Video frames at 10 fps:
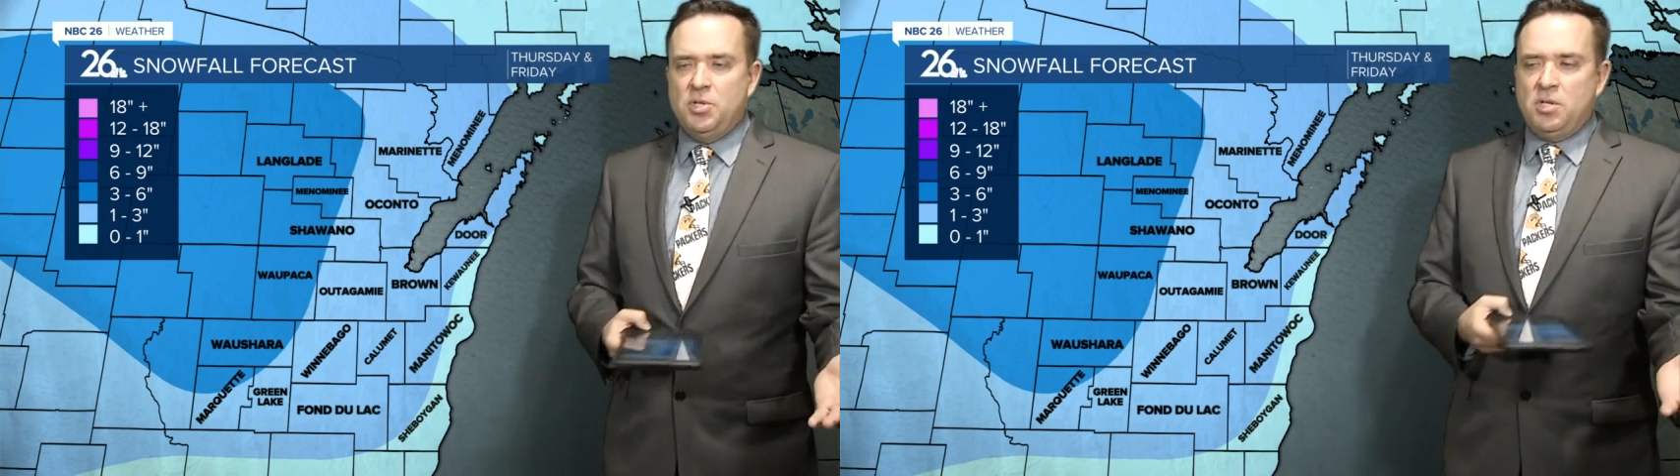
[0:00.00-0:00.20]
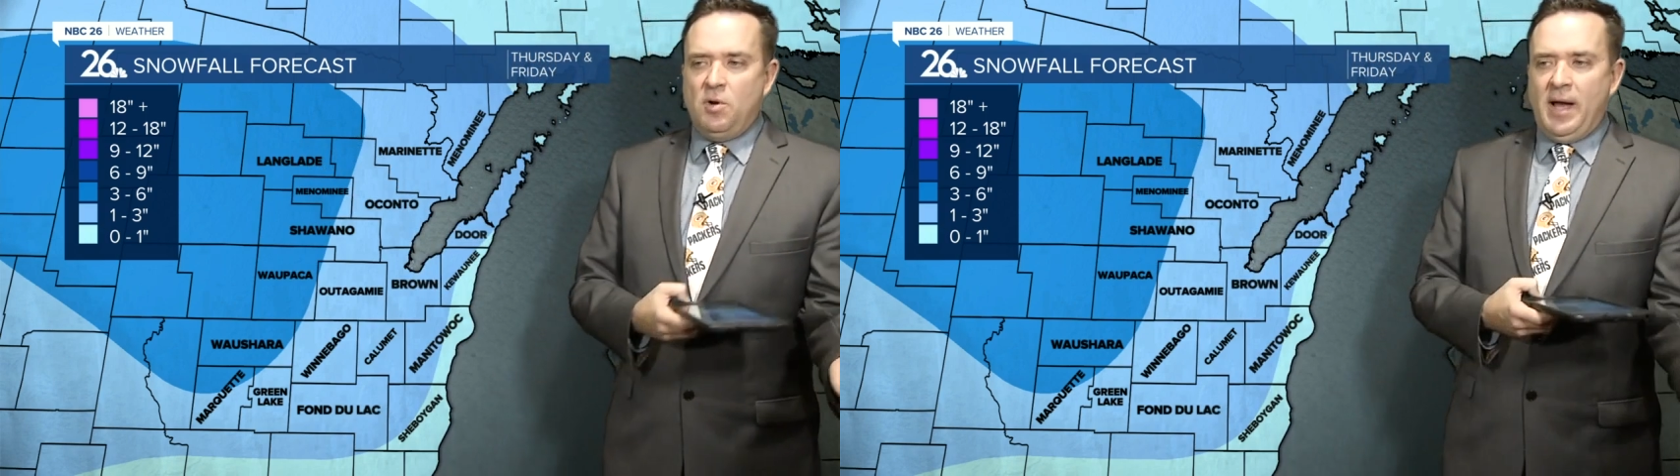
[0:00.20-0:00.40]

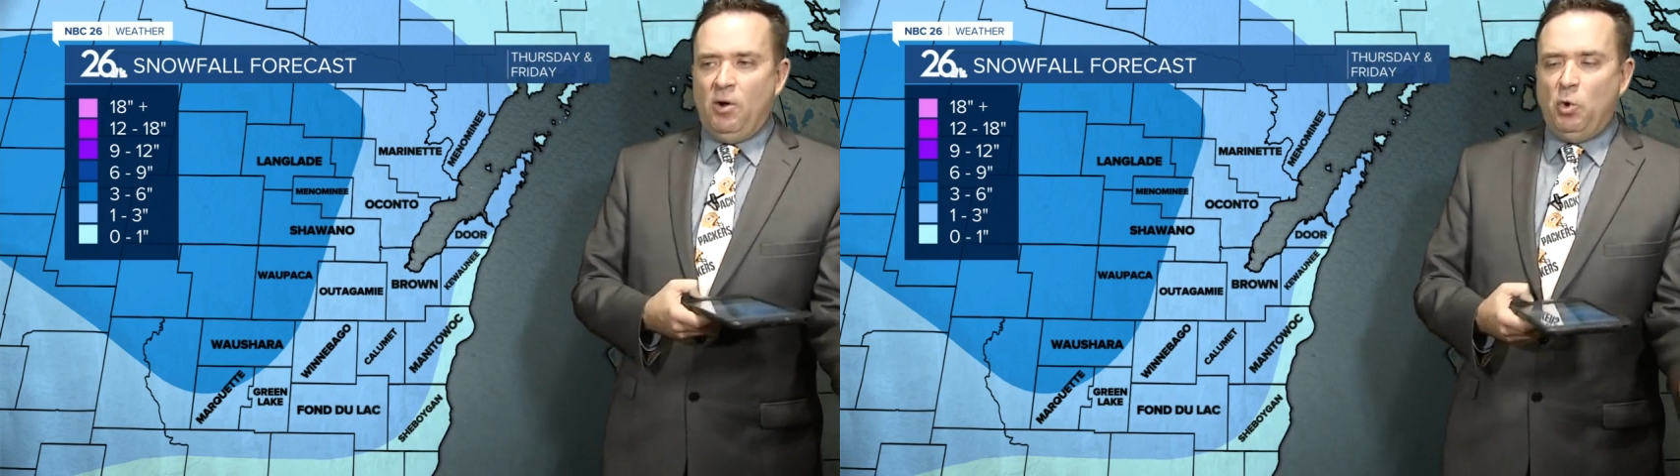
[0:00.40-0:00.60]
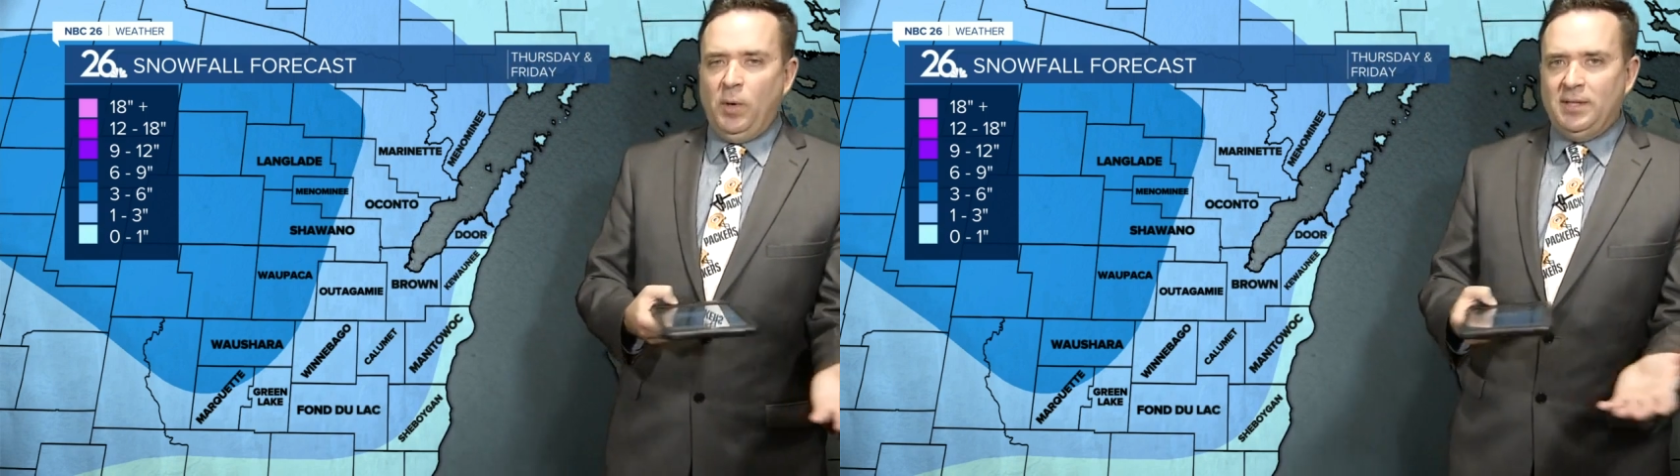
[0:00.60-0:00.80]
so
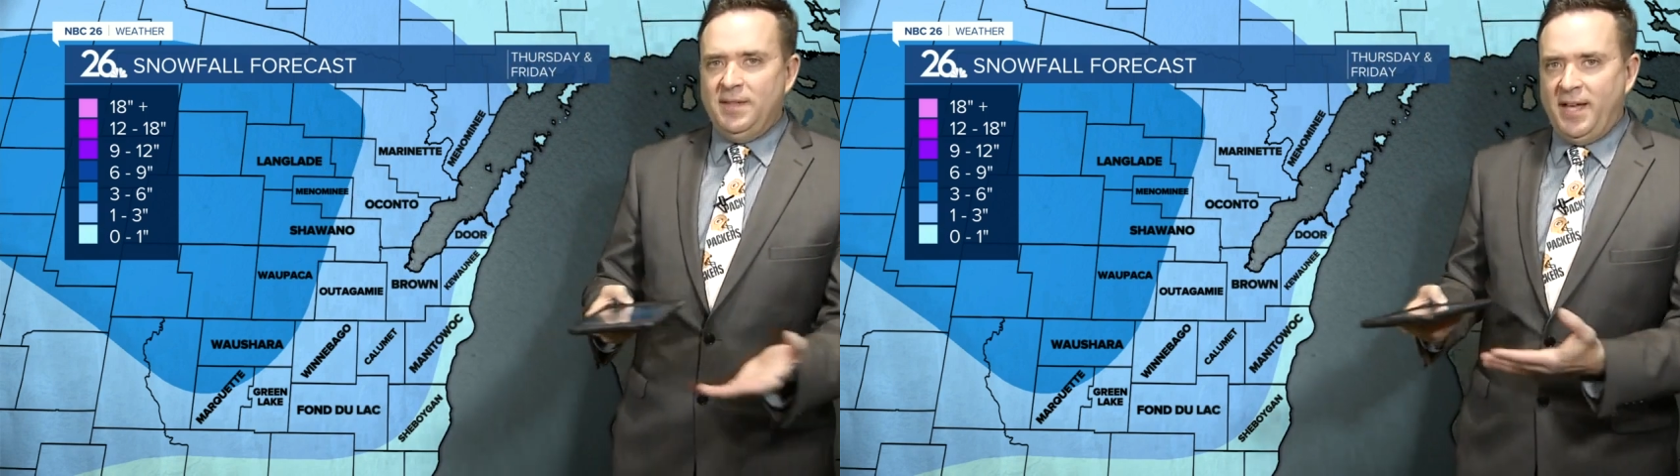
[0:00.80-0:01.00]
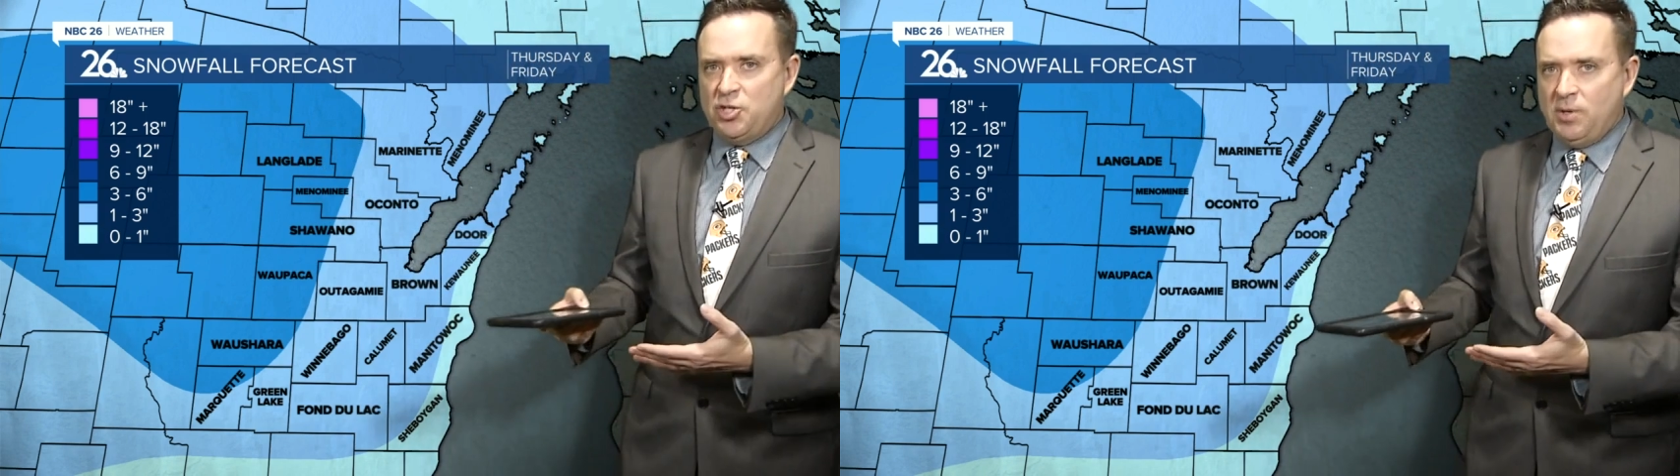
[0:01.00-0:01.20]
how
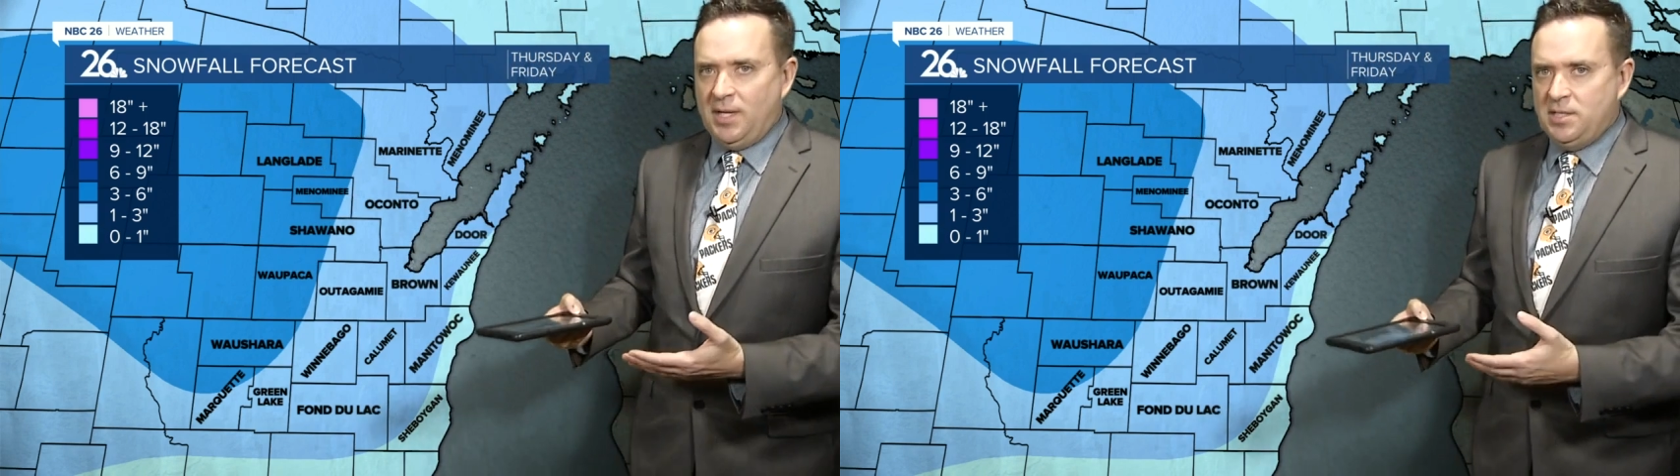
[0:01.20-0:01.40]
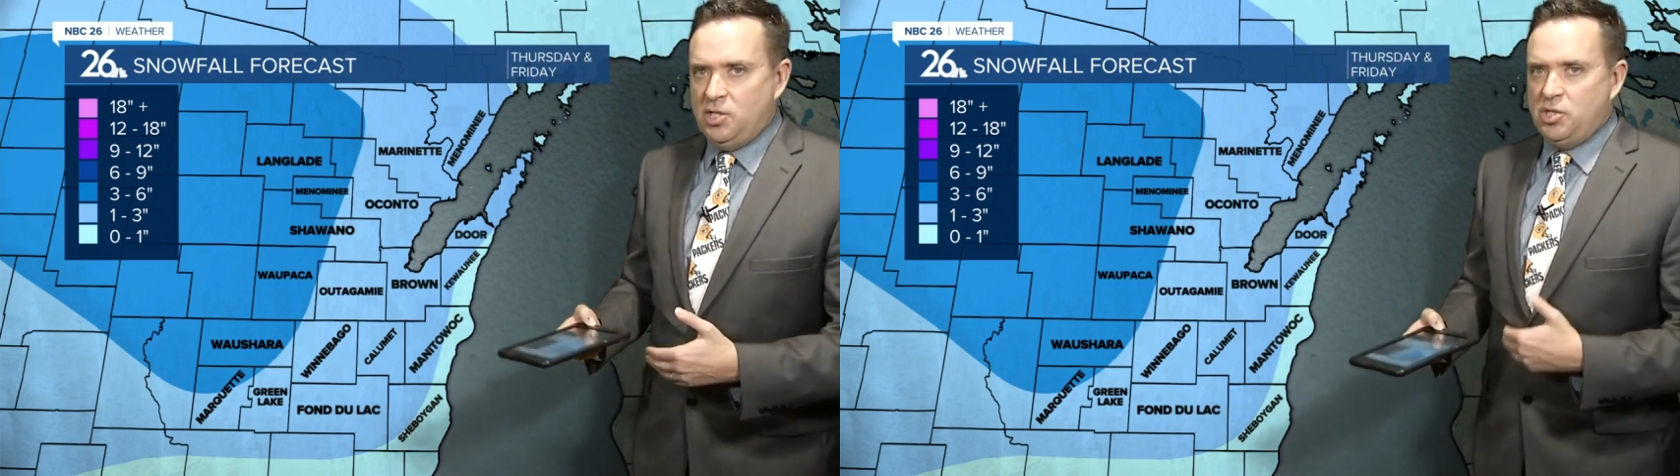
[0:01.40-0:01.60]
quickly that
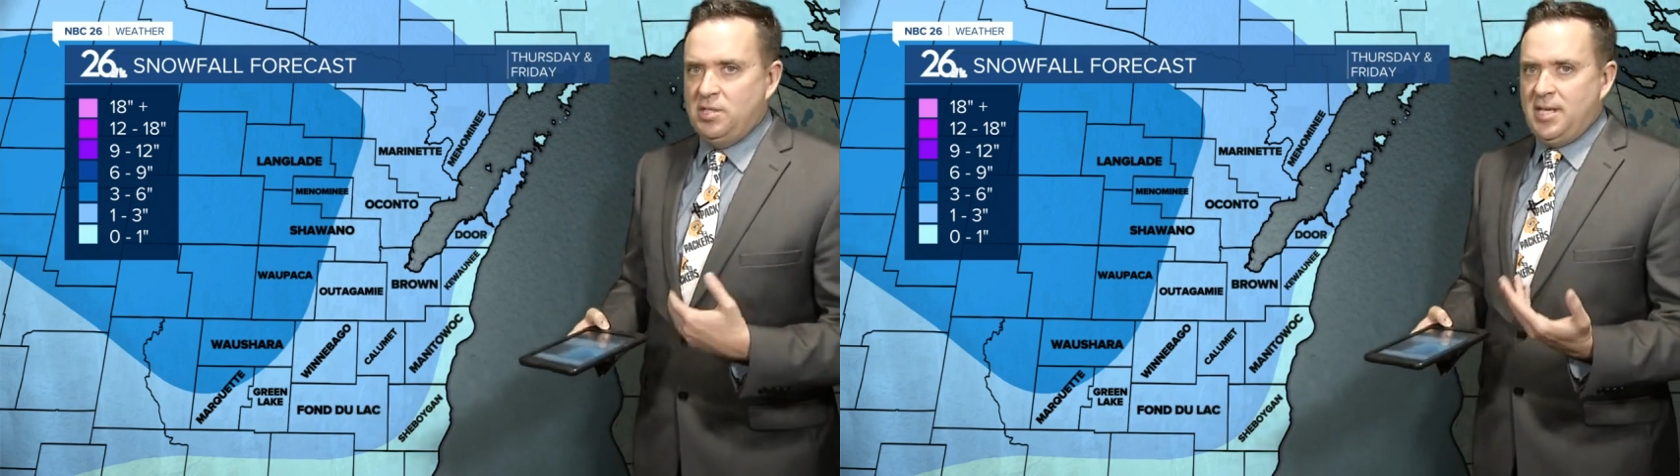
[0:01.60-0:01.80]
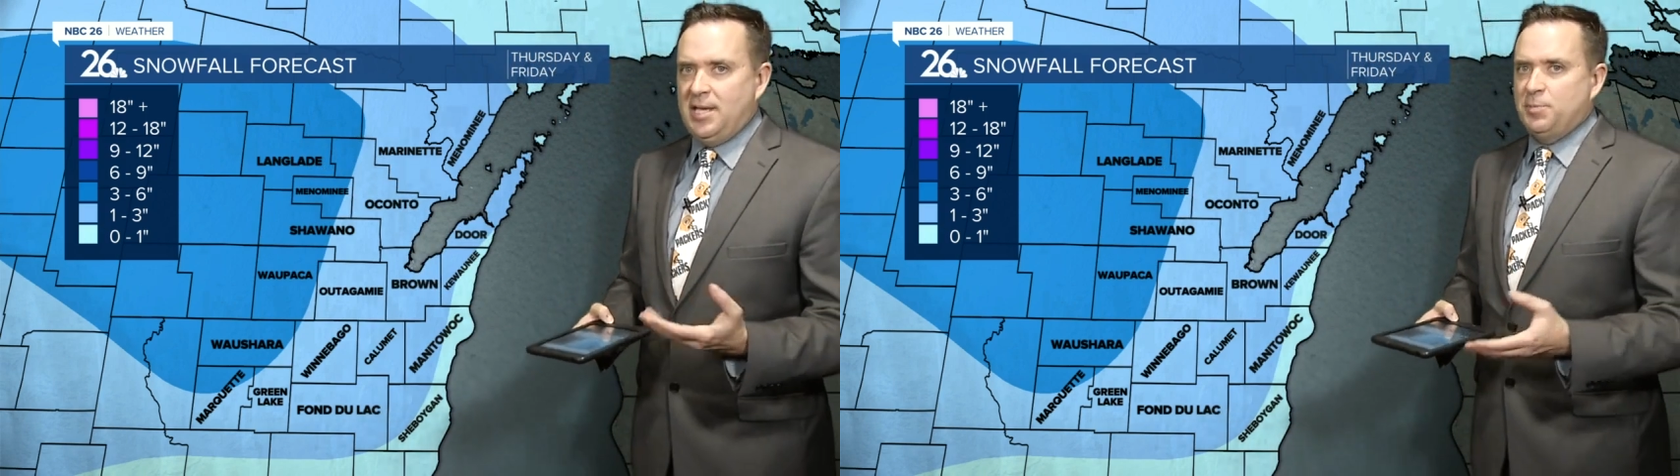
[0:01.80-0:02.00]

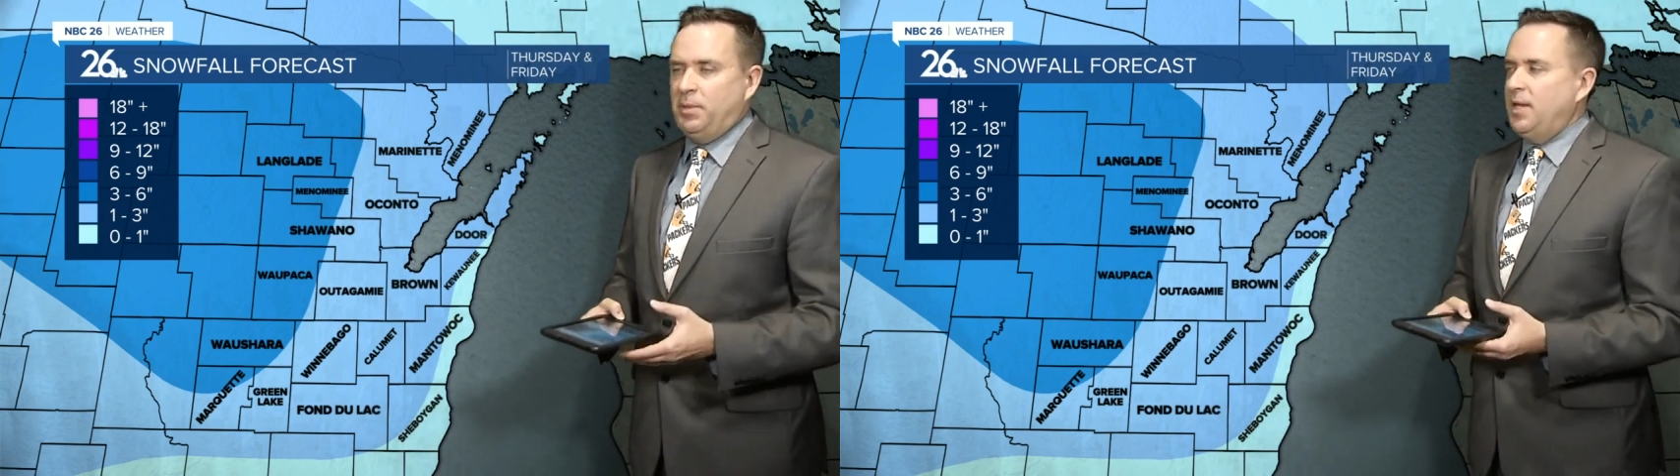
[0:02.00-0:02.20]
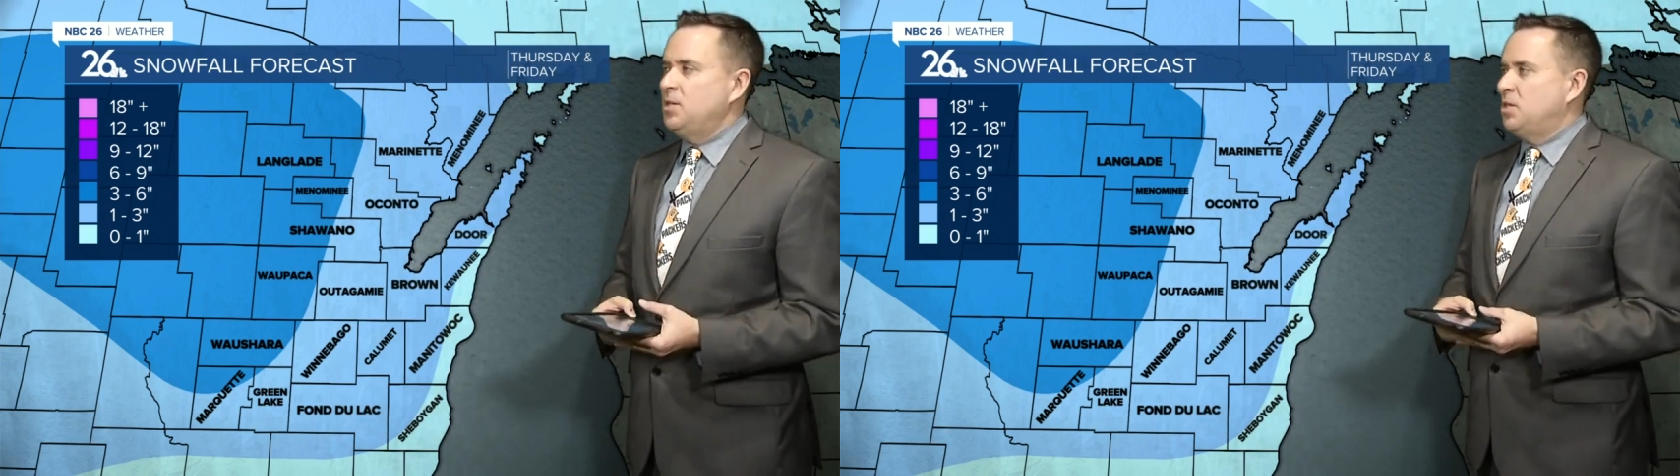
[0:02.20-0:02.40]
transition takes
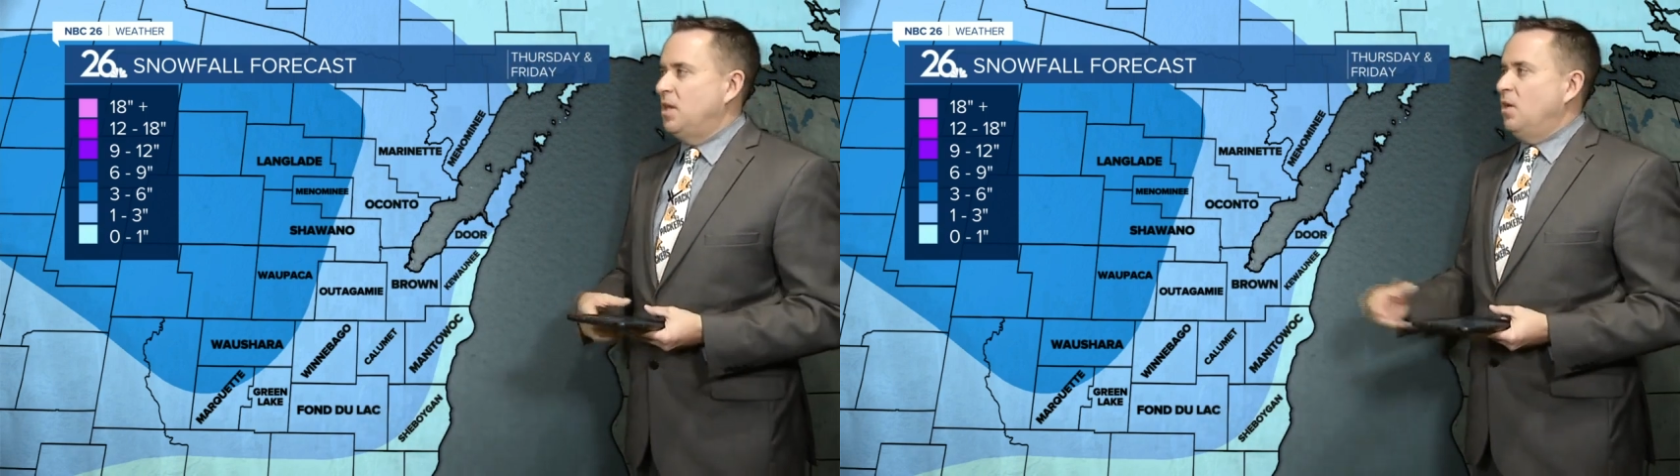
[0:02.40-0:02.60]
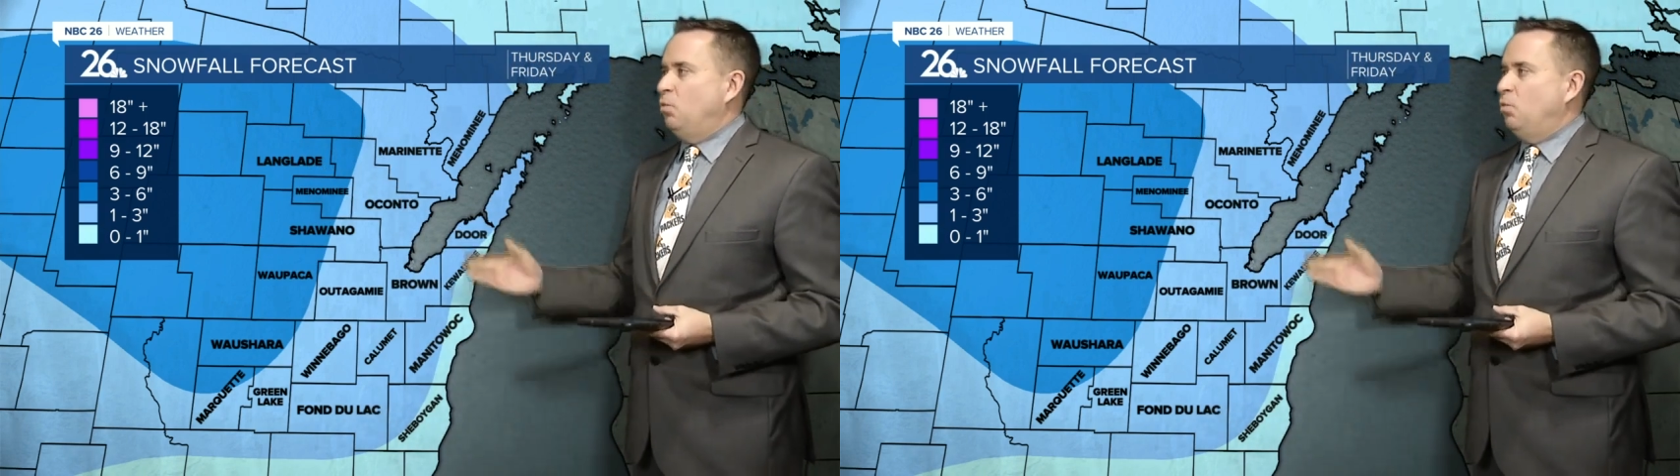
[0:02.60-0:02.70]
place